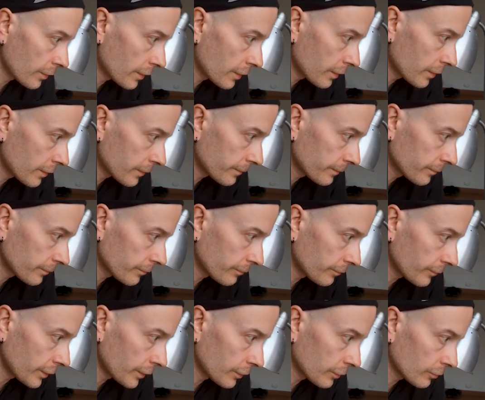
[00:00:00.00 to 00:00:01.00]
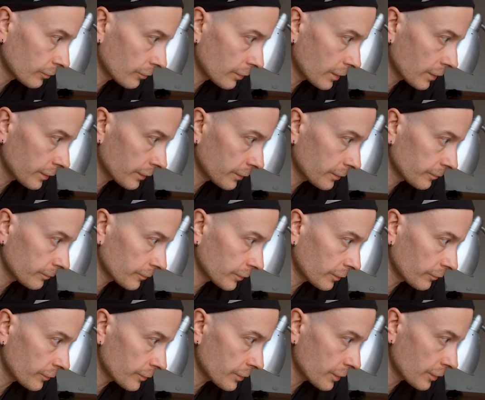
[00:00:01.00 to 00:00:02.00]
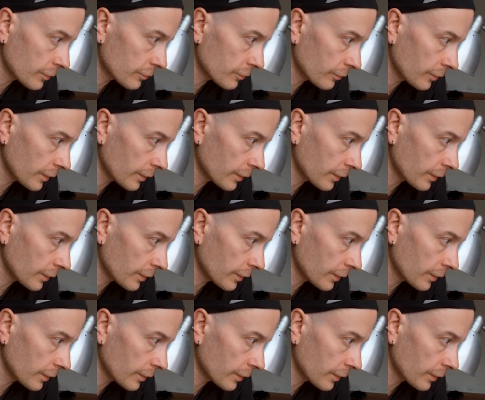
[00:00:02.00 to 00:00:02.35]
that conversation.